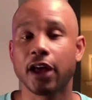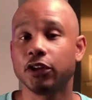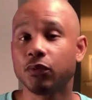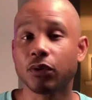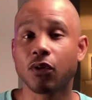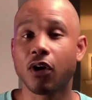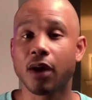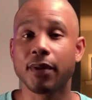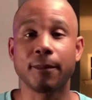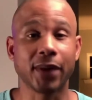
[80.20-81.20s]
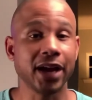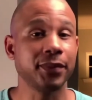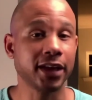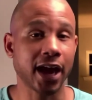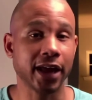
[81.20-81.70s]
new requirement might be
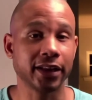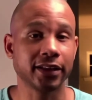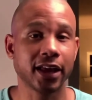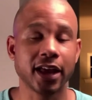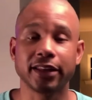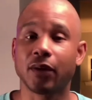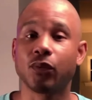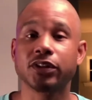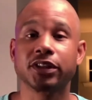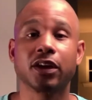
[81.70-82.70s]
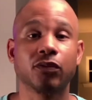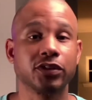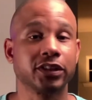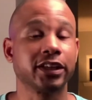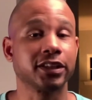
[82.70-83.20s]
added that wasn't
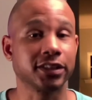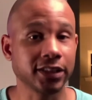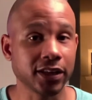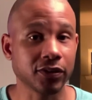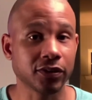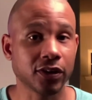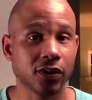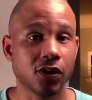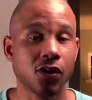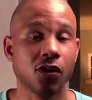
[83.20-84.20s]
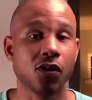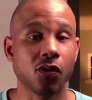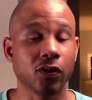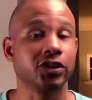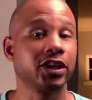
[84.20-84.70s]
originally considered, or
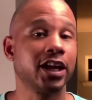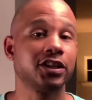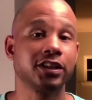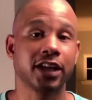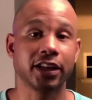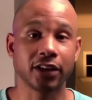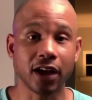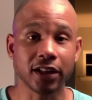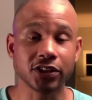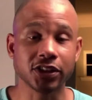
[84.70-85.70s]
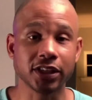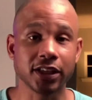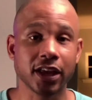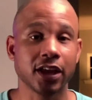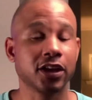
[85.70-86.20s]
a change in technology
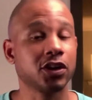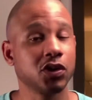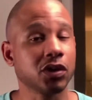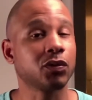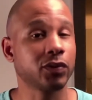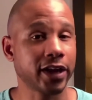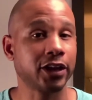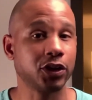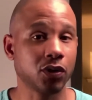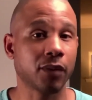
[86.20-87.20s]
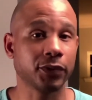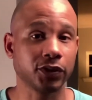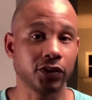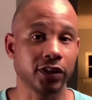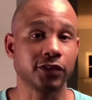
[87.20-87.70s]
could create new
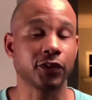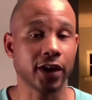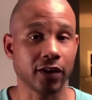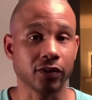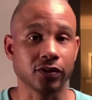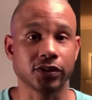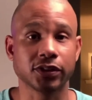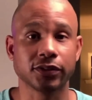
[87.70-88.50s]
opportunities for errors.